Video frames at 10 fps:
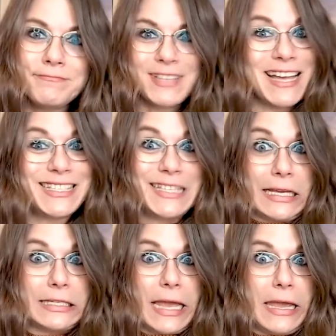a
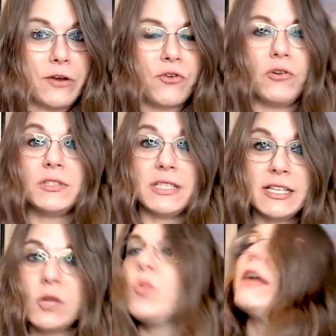6, 8 year old. It's a
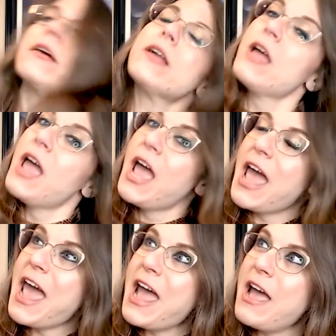little weird
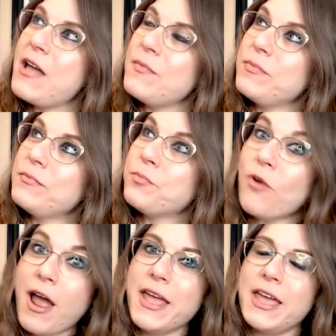and
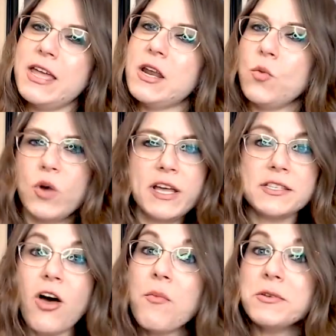Brian was
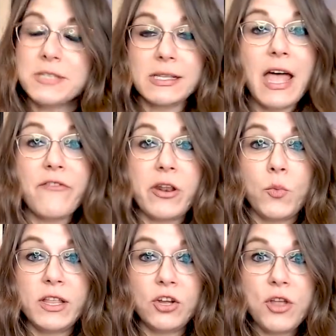almost 11.
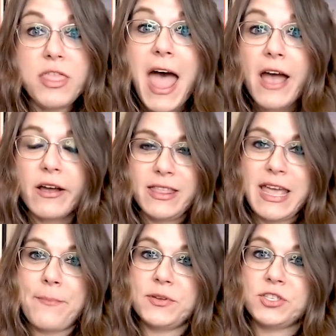We learned that in the
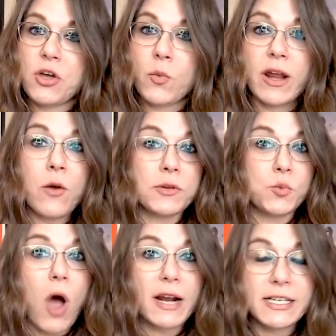episode where he almost
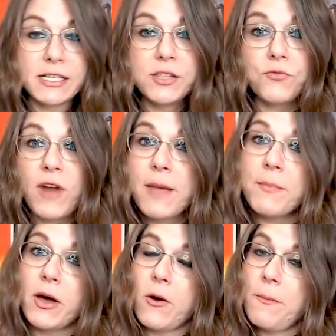walked into the
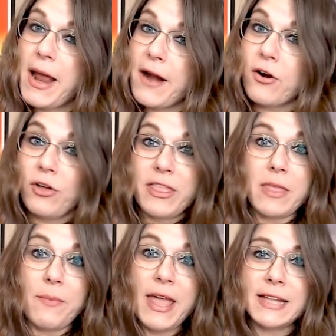rainbow peril in the
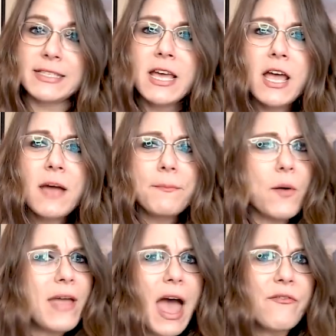pits. But
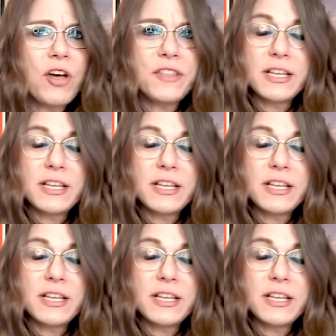we have all these